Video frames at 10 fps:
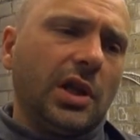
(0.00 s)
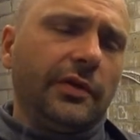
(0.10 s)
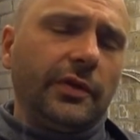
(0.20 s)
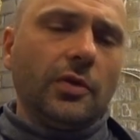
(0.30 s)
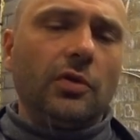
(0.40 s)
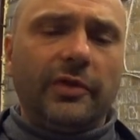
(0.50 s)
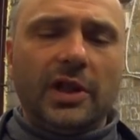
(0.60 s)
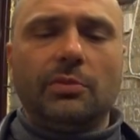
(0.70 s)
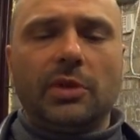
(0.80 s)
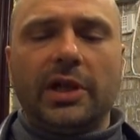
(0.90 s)
Even though on
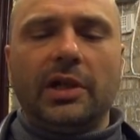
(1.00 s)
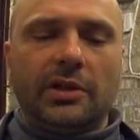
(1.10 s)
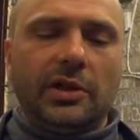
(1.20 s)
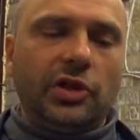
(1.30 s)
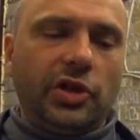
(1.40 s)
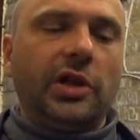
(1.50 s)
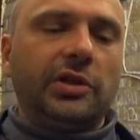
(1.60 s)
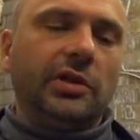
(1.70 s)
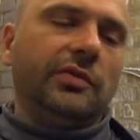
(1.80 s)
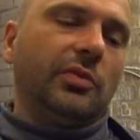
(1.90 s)
that bike, and I
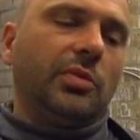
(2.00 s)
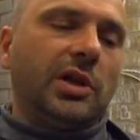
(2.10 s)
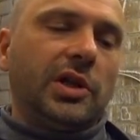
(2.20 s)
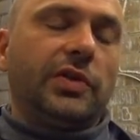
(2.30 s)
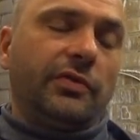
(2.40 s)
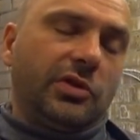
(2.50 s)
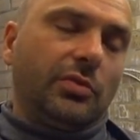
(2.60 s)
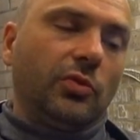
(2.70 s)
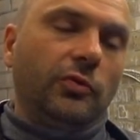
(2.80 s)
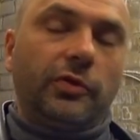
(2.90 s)
checked it, the bars were
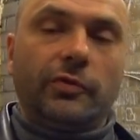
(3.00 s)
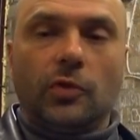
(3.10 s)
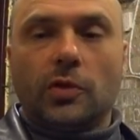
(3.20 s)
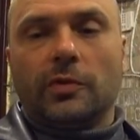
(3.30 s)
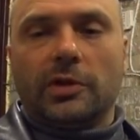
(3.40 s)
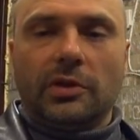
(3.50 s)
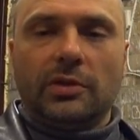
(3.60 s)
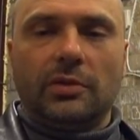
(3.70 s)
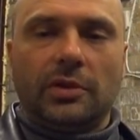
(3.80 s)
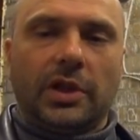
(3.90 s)
moved forward.
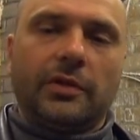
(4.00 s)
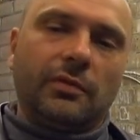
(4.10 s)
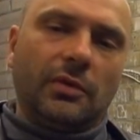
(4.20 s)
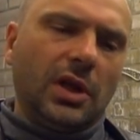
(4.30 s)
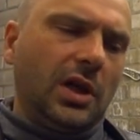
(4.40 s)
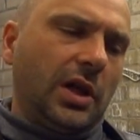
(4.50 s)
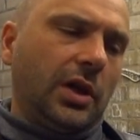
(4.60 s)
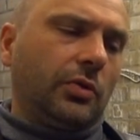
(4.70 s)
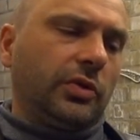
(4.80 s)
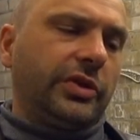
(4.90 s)
Like
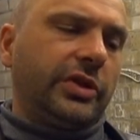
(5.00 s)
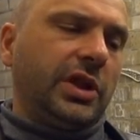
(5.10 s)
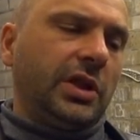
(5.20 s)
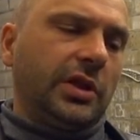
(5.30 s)
I could see